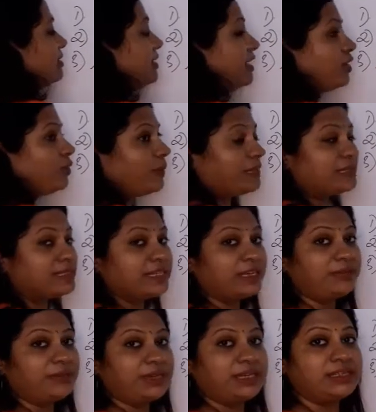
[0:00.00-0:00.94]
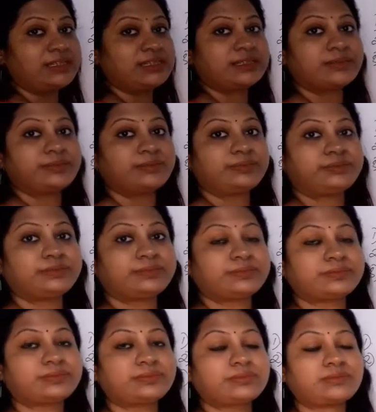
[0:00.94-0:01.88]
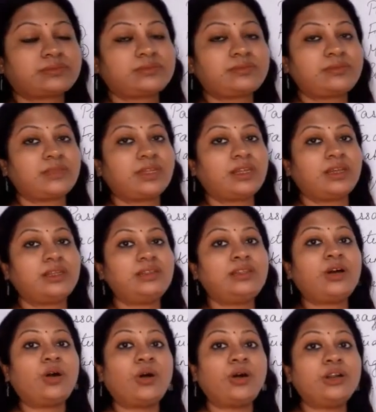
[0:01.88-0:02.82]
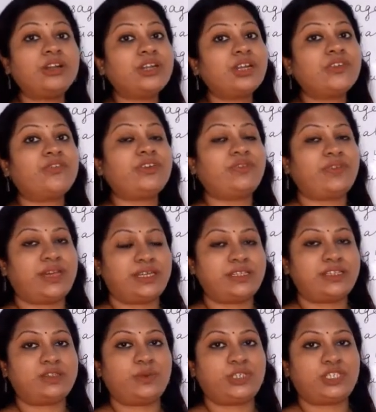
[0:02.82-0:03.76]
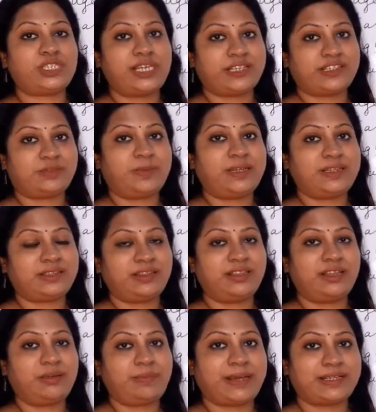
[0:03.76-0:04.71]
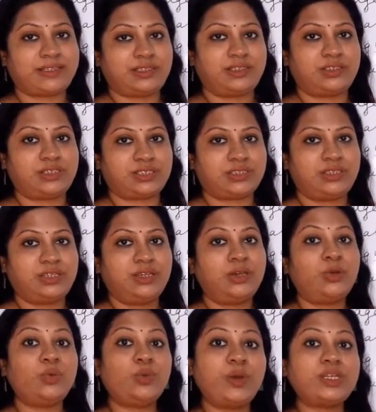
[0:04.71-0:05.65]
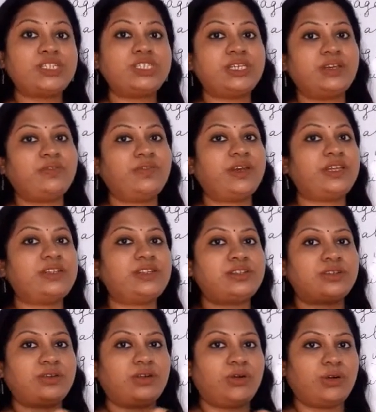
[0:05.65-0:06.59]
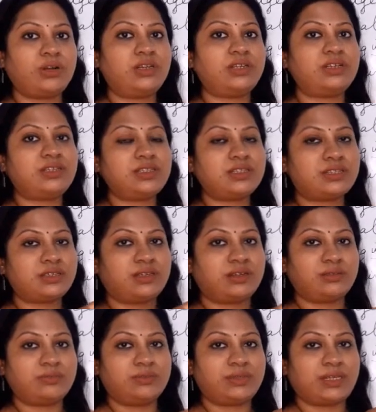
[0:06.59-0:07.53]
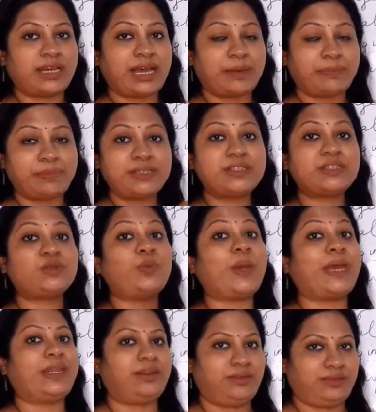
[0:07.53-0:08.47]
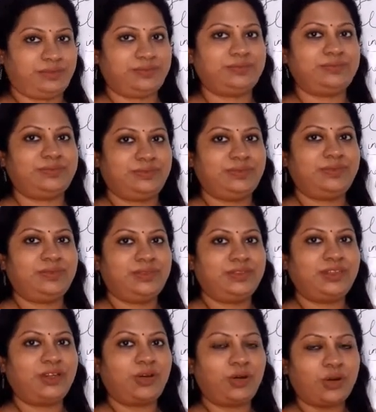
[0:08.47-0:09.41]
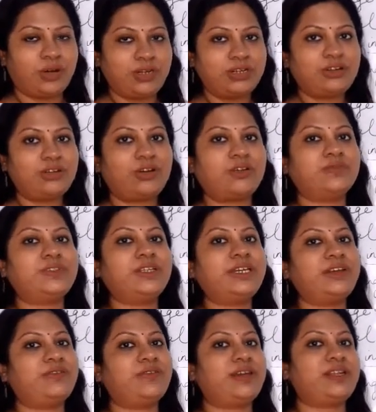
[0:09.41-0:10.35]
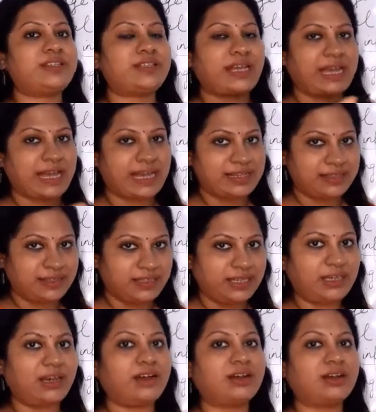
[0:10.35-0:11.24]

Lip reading: Sequencing means the order of events which takes place in the passage. Which event orders happens when? The order of the events as they